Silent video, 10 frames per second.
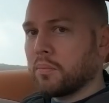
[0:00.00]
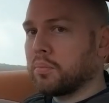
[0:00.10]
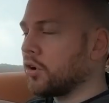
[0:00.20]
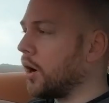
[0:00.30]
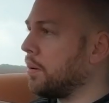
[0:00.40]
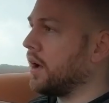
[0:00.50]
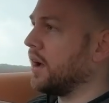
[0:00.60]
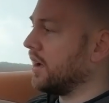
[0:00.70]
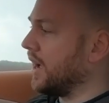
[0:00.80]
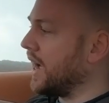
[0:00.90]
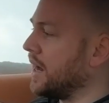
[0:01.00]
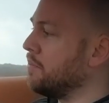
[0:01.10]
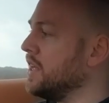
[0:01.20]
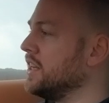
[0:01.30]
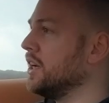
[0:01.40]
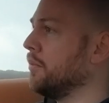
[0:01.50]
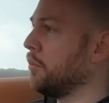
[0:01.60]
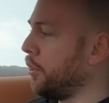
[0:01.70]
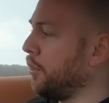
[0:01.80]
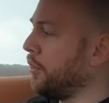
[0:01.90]
proper aluminium,
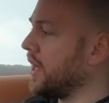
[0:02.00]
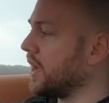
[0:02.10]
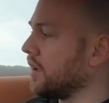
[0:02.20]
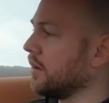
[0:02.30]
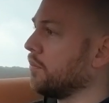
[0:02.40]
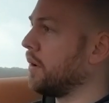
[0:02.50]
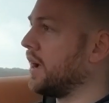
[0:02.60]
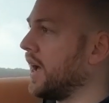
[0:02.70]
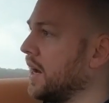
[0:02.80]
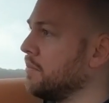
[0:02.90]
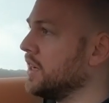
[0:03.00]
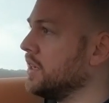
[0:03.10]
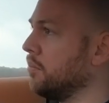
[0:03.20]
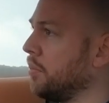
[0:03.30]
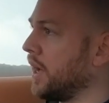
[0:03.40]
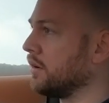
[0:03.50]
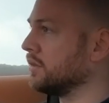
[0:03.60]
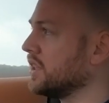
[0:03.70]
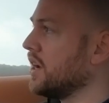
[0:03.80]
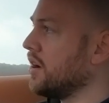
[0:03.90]
thick aluminium paddles.